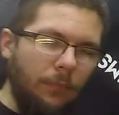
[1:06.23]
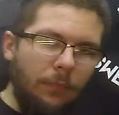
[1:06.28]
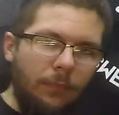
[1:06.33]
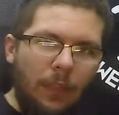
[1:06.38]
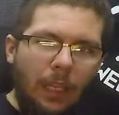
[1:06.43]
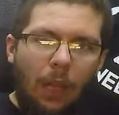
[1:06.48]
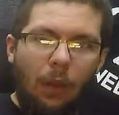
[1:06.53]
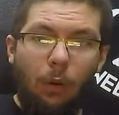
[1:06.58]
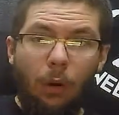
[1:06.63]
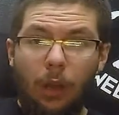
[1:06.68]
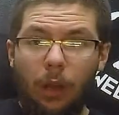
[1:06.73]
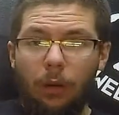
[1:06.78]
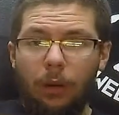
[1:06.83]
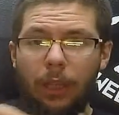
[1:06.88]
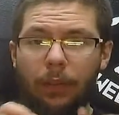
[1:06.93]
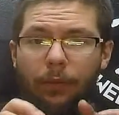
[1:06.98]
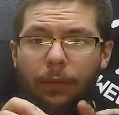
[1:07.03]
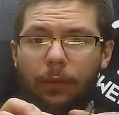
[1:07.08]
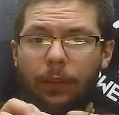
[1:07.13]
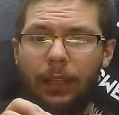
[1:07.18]
Well, if
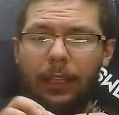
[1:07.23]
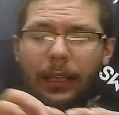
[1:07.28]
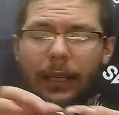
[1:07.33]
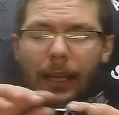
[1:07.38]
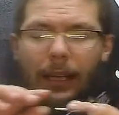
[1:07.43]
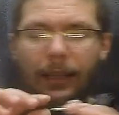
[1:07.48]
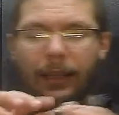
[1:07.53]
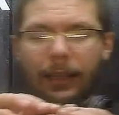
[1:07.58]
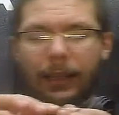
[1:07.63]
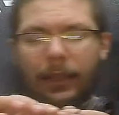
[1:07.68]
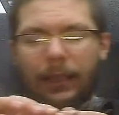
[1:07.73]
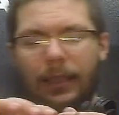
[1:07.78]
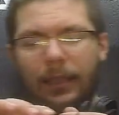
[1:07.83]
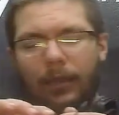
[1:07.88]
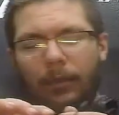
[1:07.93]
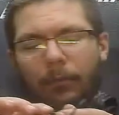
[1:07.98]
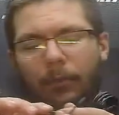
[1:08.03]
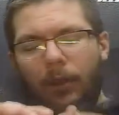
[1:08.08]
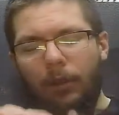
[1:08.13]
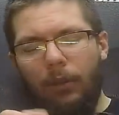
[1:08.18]
this is a
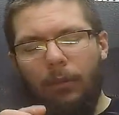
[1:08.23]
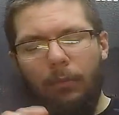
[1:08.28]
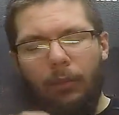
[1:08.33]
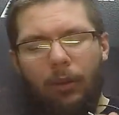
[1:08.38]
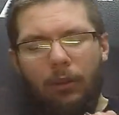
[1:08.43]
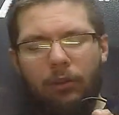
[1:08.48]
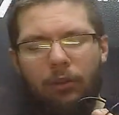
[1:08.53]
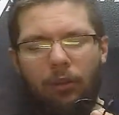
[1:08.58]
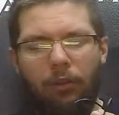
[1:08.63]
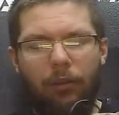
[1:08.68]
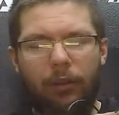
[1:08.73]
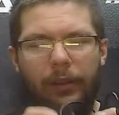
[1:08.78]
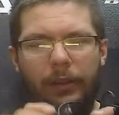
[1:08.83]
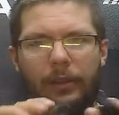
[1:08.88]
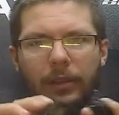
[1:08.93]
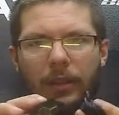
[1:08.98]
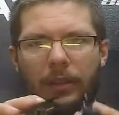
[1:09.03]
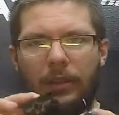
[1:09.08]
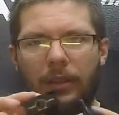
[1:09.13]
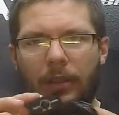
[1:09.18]
monoplug, so this
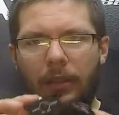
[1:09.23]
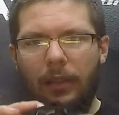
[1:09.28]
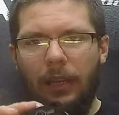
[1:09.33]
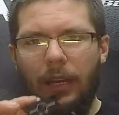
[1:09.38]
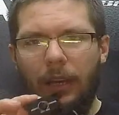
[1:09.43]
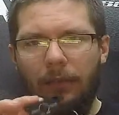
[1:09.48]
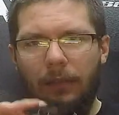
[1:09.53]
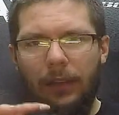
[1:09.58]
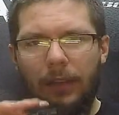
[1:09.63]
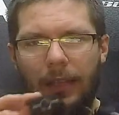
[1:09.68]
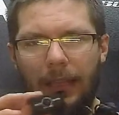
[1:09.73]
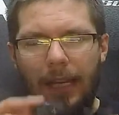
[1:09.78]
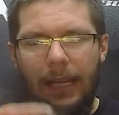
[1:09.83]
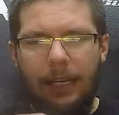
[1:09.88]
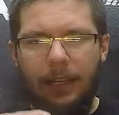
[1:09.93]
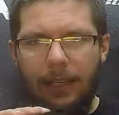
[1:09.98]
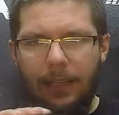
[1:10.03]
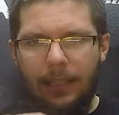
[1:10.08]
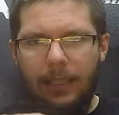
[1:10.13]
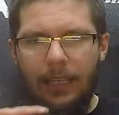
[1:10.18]
doesn't have any
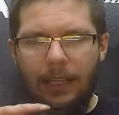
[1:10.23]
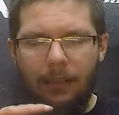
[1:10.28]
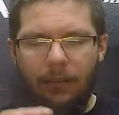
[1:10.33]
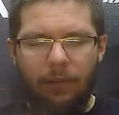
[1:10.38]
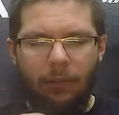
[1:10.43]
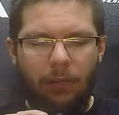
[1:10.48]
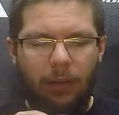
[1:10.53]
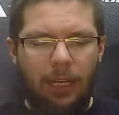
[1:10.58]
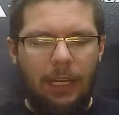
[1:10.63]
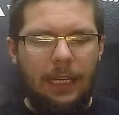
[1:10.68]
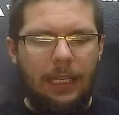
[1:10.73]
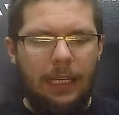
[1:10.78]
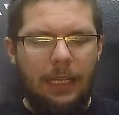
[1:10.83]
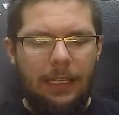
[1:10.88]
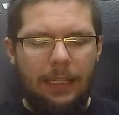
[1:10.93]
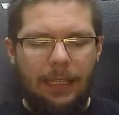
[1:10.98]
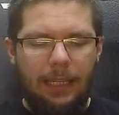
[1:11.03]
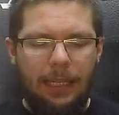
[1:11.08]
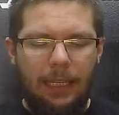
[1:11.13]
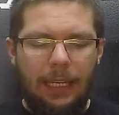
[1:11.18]
LEDs on
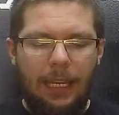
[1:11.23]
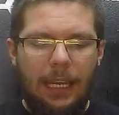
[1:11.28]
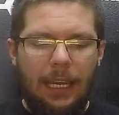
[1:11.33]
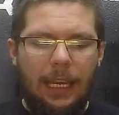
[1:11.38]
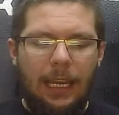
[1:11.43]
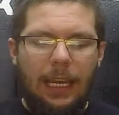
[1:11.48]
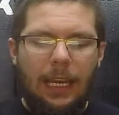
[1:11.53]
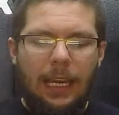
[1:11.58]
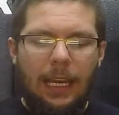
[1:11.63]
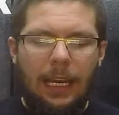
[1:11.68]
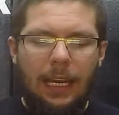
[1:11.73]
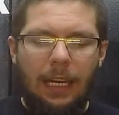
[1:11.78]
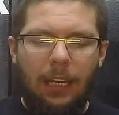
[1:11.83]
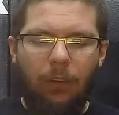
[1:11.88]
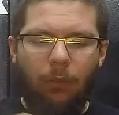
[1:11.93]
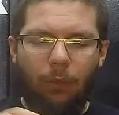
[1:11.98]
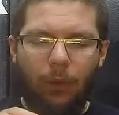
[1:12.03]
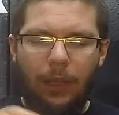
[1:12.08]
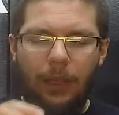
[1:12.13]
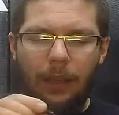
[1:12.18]
anything, and
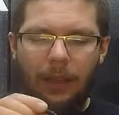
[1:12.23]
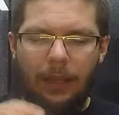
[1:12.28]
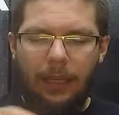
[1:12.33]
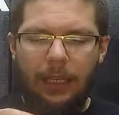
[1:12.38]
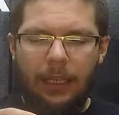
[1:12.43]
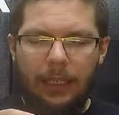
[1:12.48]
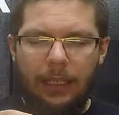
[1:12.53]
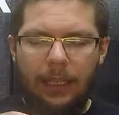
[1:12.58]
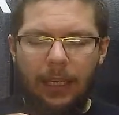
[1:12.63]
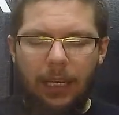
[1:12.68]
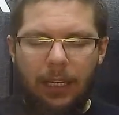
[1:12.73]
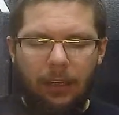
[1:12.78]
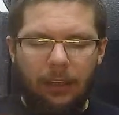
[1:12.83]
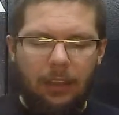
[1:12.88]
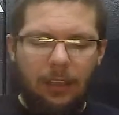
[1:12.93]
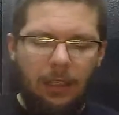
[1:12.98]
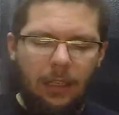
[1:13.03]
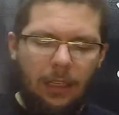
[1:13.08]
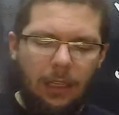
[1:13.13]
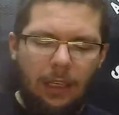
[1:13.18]
with this
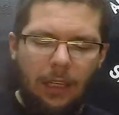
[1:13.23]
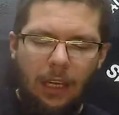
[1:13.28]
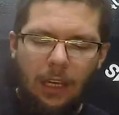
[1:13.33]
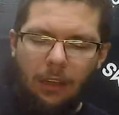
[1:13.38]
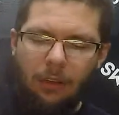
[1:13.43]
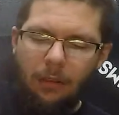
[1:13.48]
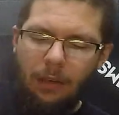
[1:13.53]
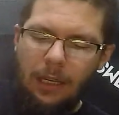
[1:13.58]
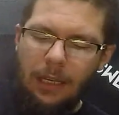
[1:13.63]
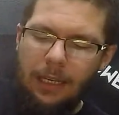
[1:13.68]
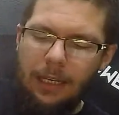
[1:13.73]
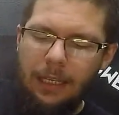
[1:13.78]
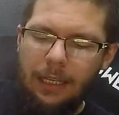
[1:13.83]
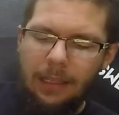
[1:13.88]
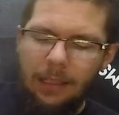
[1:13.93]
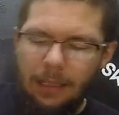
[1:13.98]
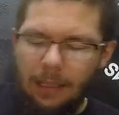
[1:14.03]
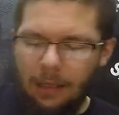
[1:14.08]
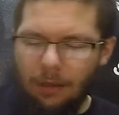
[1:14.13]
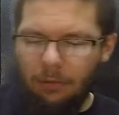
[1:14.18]
actually you can get
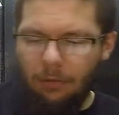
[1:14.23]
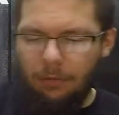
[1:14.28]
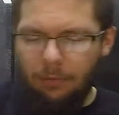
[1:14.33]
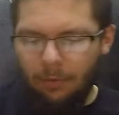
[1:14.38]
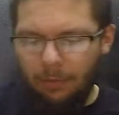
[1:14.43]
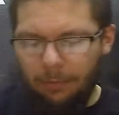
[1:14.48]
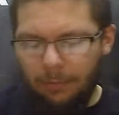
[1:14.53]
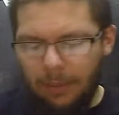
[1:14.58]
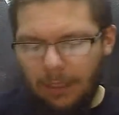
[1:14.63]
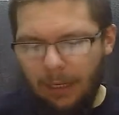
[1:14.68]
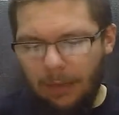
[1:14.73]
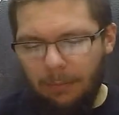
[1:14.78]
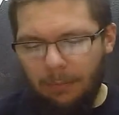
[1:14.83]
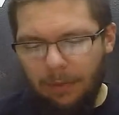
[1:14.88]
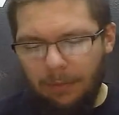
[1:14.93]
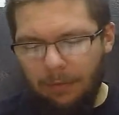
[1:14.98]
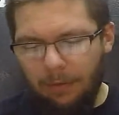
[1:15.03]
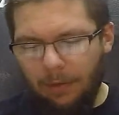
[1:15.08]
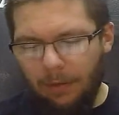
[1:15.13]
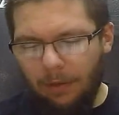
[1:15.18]
out from the
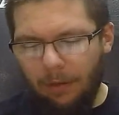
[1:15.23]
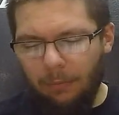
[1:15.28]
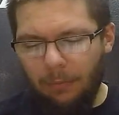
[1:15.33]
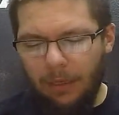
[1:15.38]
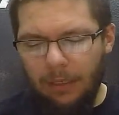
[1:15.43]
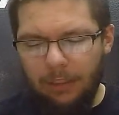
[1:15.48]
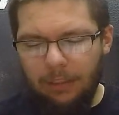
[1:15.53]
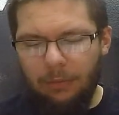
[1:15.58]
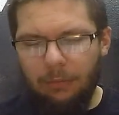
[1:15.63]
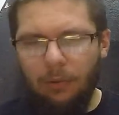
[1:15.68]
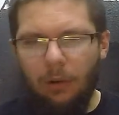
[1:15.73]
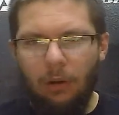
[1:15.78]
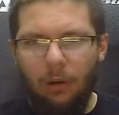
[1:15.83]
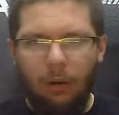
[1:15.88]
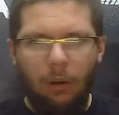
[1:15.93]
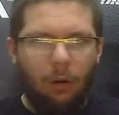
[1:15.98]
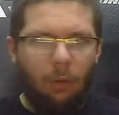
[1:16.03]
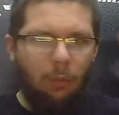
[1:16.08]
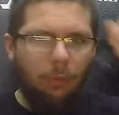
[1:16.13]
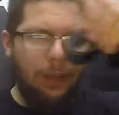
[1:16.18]
amplifier much more
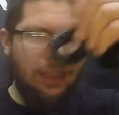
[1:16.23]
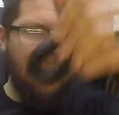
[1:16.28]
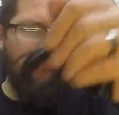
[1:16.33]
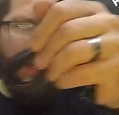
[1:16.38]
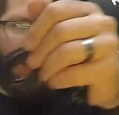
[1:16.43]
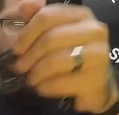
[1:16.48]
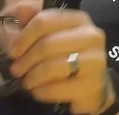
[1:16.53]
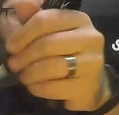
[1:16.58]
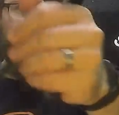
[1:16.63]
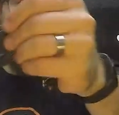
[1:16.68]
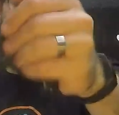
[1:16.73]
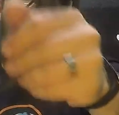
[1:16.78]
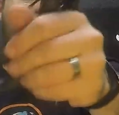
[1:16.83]
without this